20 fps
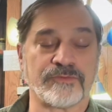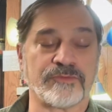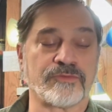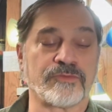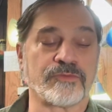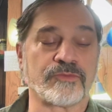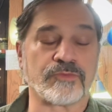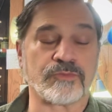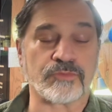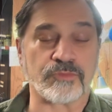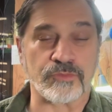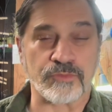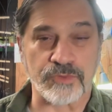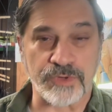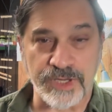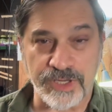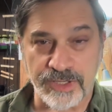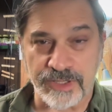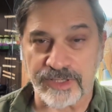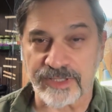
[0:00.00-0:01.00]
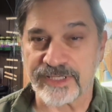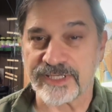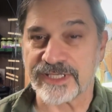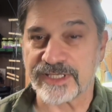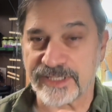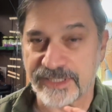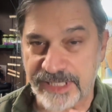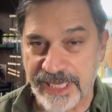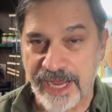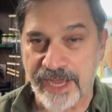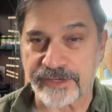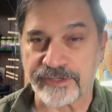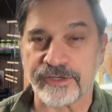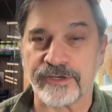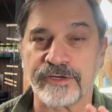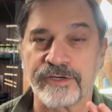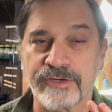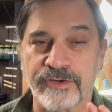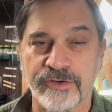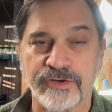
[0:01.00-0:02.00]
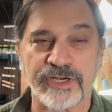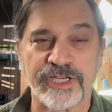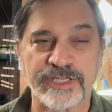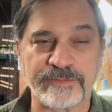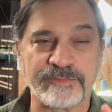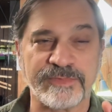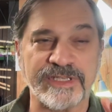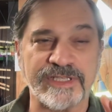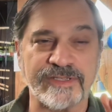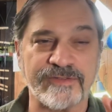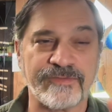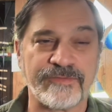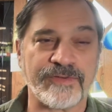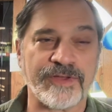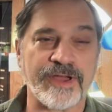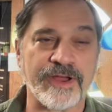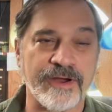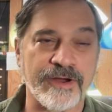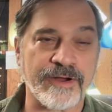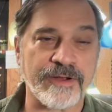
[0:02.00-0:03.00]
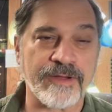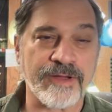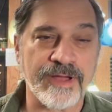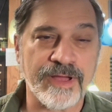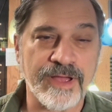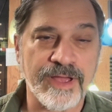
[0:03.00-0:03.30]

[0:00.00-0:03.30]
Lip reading: real standard Christmas fare.